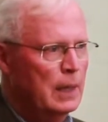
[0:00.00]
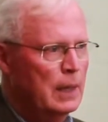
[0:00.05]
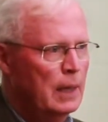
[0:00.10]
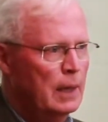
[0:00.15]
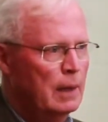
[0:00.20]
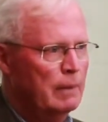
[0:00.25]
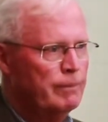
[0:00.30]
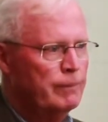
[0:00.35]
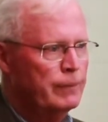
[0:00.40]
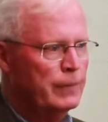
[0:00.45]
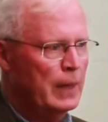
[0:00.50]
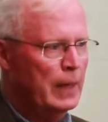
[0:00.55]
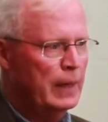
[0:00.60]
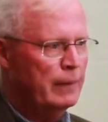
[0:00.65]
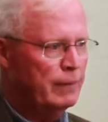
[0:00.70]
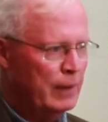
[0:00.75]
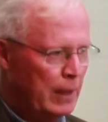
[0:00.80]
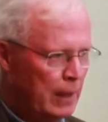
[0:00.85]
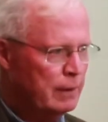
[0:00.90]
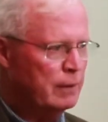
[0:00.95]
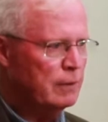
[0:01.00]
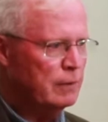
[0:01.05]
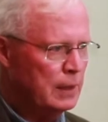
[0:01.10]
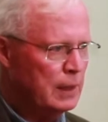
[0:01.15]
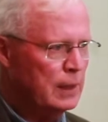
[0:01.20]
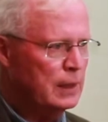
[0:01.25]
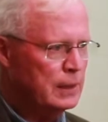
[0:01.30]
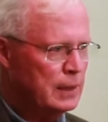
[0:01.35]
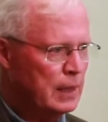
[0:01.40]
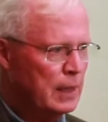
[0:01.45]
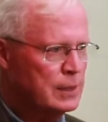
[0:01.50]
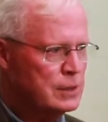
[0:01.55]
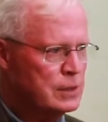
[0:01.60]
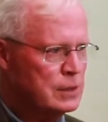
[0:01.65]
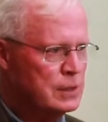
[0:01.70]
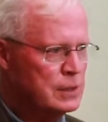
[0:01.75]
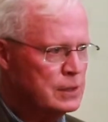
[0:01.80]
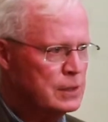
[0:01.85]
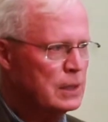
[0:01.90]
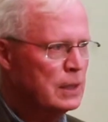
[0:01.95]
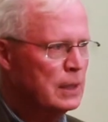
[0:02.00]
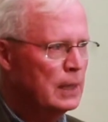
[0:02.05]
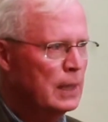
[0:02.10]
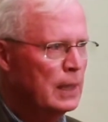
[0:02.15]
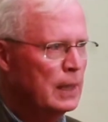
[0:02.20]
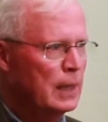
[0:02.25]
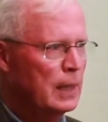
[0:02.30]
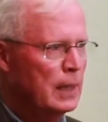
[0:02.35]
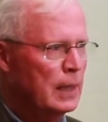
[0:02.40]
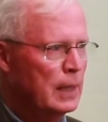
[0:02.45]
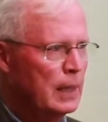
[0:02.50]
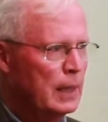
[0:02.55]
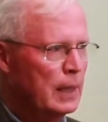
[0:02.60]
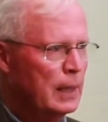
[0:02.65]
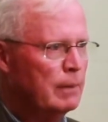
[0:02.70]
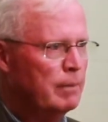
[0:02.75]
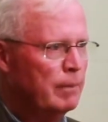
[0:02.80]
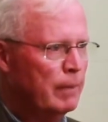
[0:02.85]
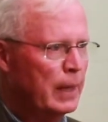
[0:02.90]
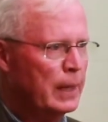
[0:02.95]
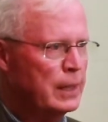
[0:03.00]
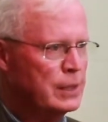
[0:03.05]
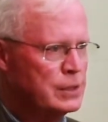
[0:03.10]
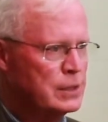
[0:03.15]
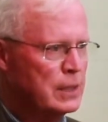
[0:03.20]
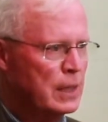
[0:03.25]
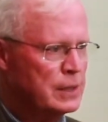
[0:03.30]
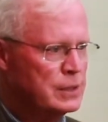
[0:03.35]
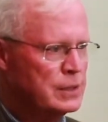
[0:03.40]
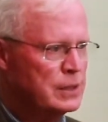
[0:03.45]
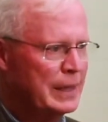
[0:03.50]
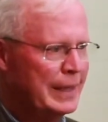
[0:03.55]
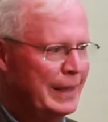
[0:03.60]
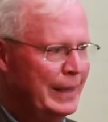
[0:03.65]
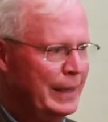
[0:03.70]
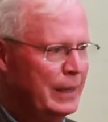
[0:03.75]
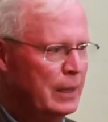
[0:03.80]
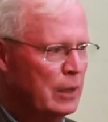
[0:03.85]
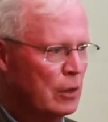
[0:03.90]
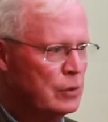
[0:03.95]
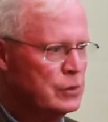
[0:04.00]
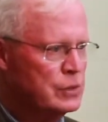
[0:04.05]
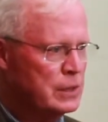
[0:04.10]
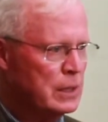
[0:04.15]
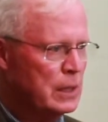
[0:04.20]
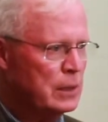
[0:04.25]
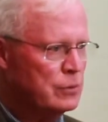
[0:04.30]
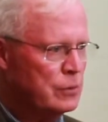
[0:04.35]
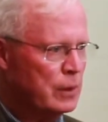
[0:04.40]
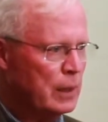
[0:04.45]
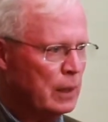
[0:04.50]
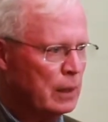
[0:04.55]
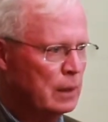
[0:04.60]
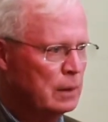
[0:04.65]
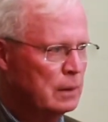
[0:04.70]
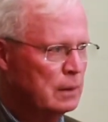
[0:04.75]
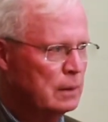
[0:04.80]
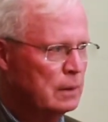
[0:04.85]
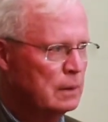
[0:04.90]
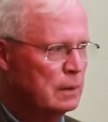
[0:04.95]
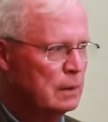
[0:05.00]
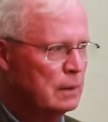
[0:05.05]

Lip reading: And the other thing it does is it makes us egocentric,